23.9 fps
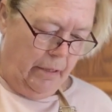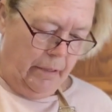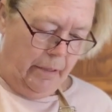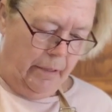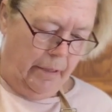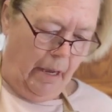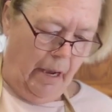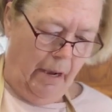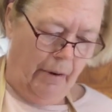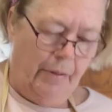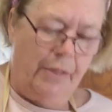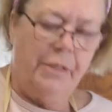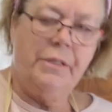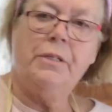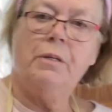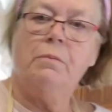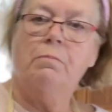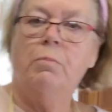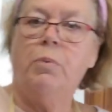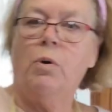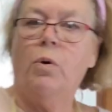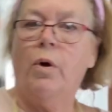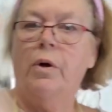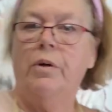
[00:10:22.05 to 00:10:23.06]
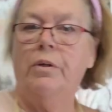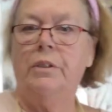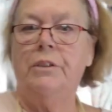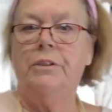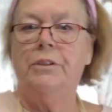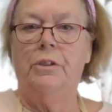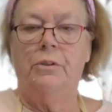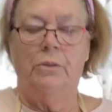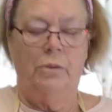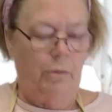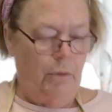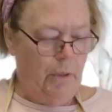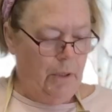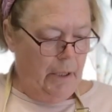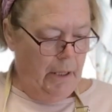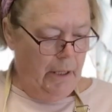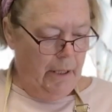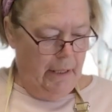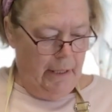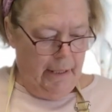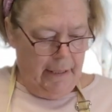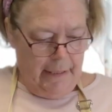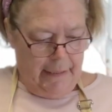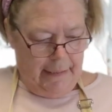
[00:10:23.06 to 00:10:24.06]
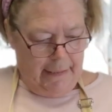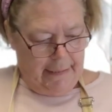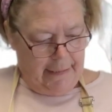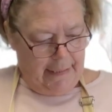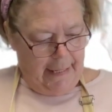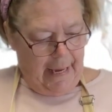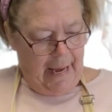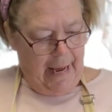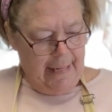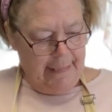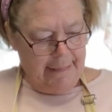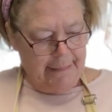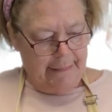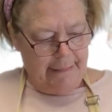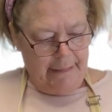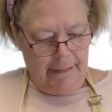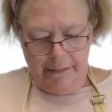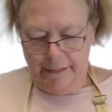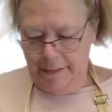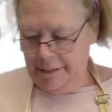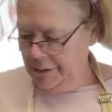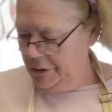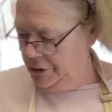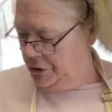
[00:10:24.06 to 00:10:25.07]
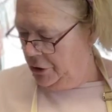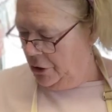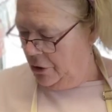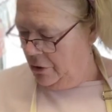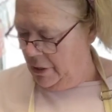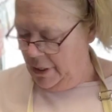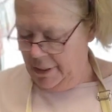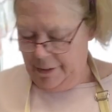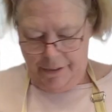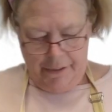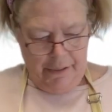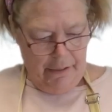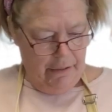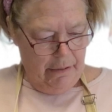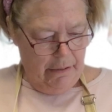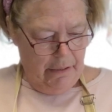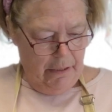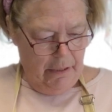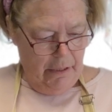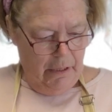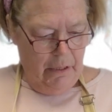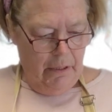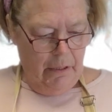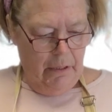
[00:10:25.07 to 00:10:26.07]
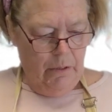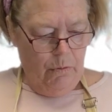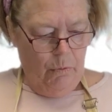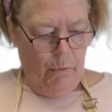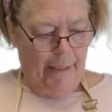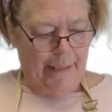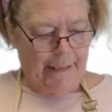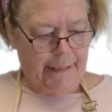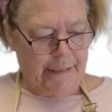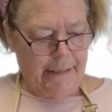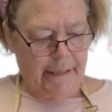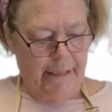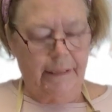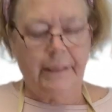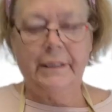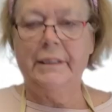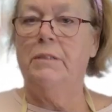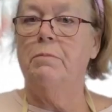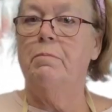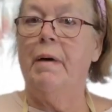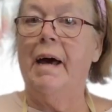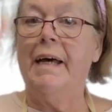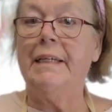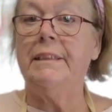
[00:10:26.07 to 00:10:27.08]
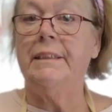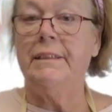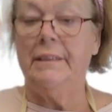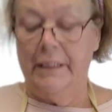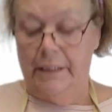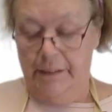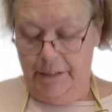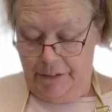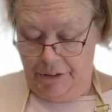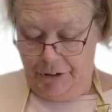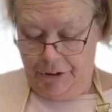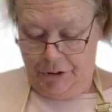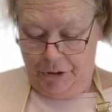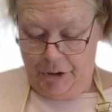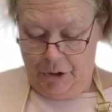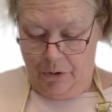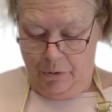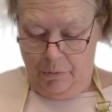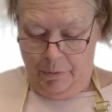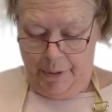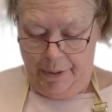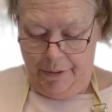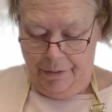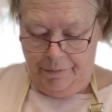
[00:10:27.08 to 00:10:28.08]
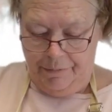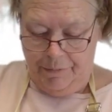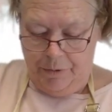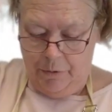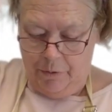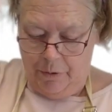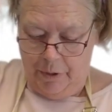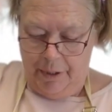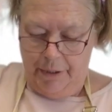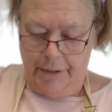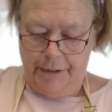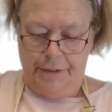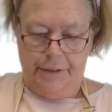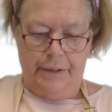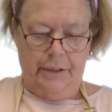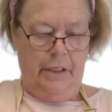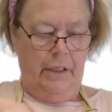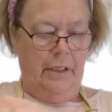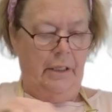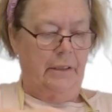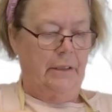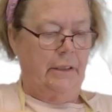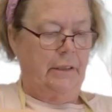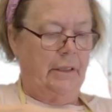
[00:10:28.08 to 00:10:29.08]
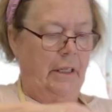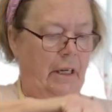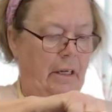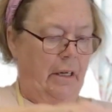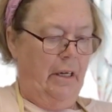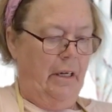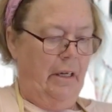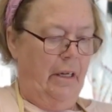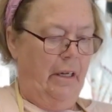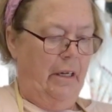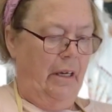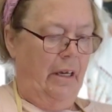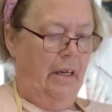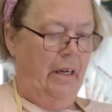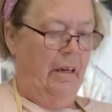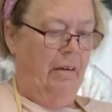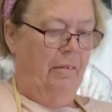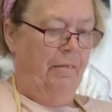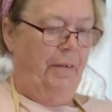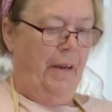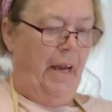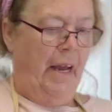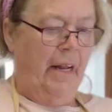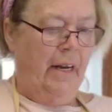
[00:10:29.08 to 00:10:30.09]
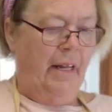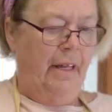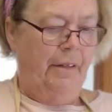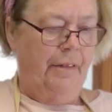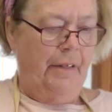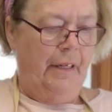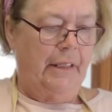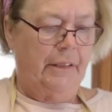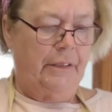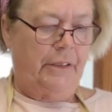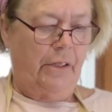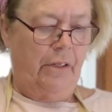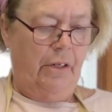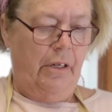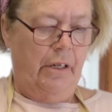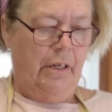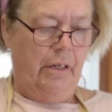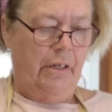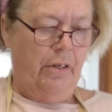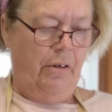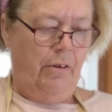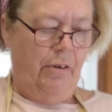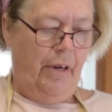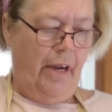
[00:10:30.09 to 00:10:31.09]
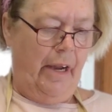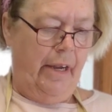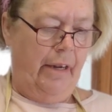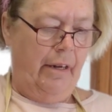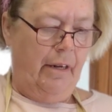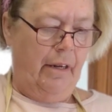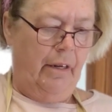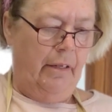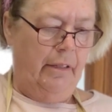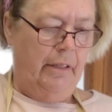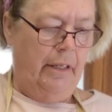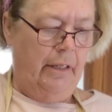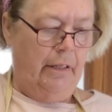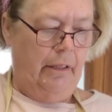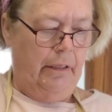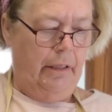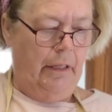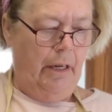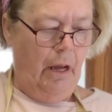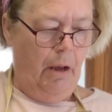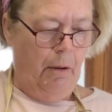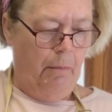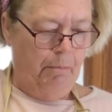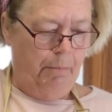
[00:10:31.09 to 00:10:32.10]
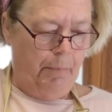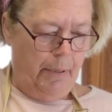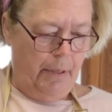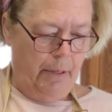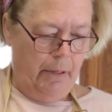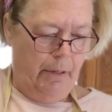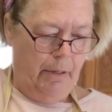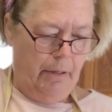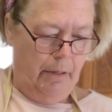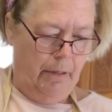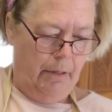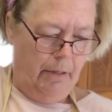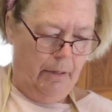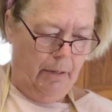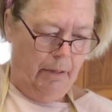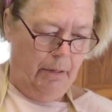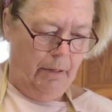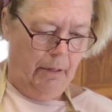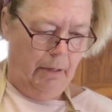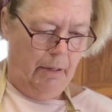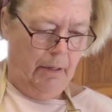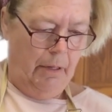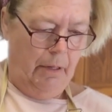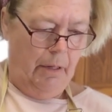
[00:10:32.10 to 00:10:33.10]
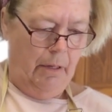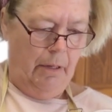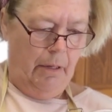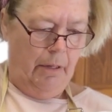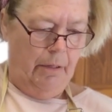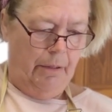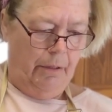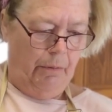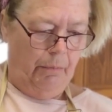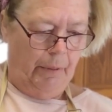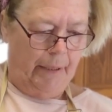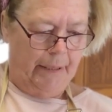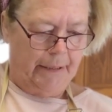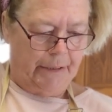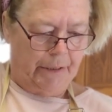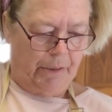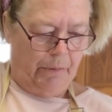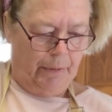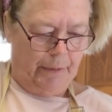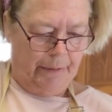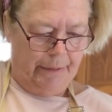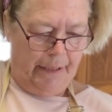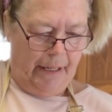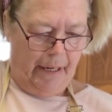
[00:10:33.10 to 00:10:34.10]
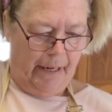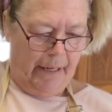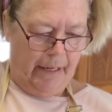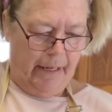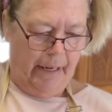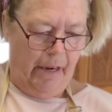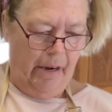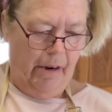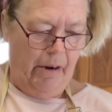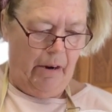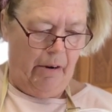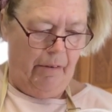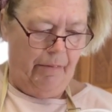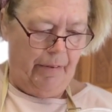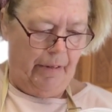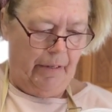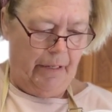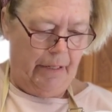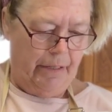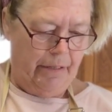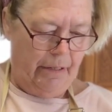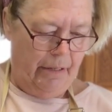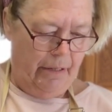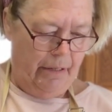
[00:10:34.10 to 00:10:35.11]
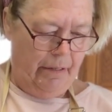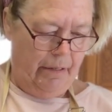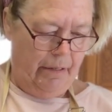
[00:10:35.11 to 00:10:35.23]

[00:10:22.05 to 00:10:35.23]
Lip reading: now it's important to constantly stir it. Whisk is the best thing to stir with, of course, because if anything's going to create a little lump, the whisk will take care of it.